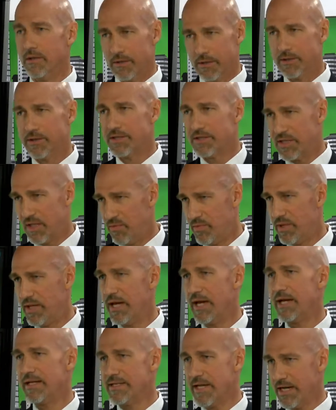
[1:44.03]
the
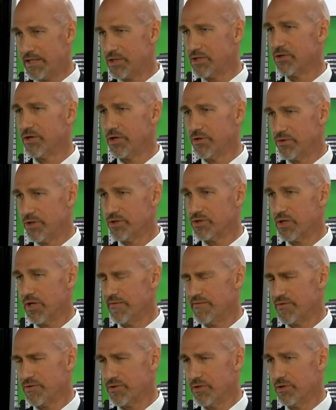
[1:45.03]
CPA, tax attorney, trust
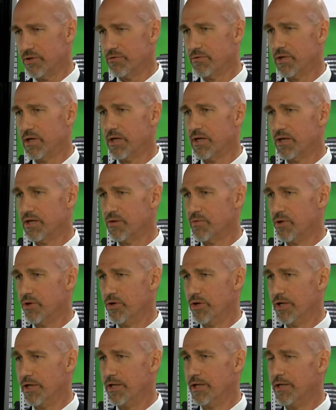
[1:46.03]
officer
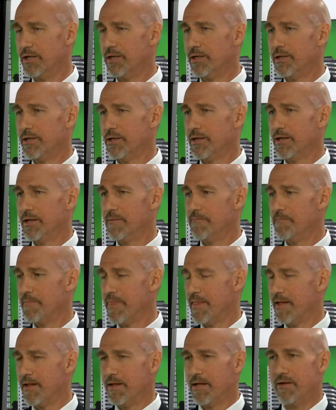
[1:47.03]
community.
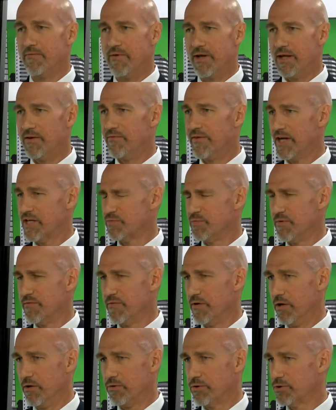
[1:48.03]
Investment
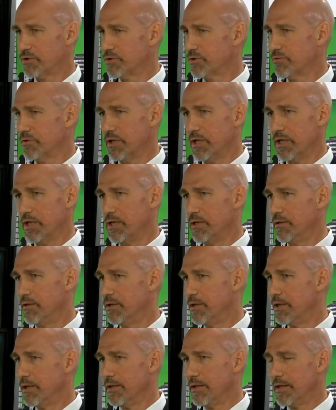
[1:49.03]
folks,
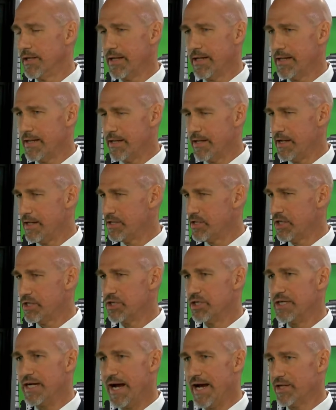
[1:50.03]

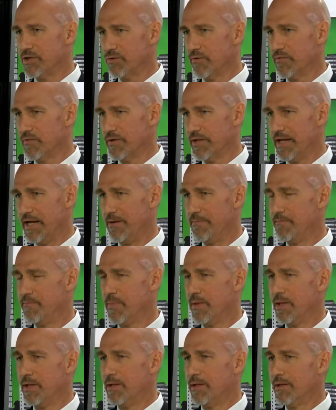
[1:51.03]
it's a natural for
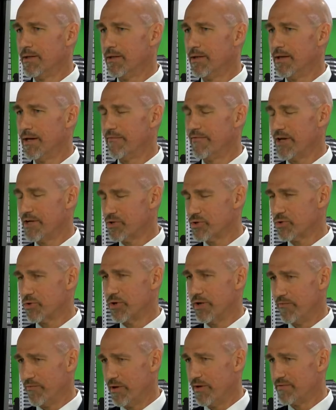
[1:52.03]
them. I've got a
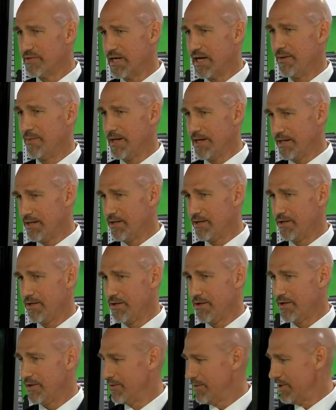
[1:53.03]
story, if we have time,
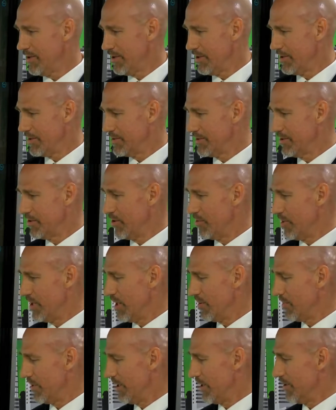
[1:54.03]
you can cue
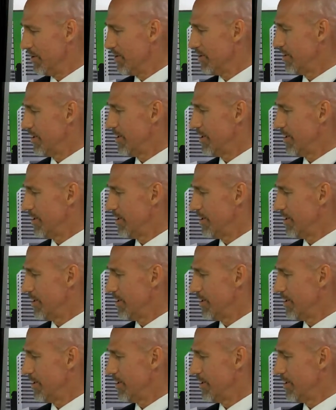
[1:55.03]
me up later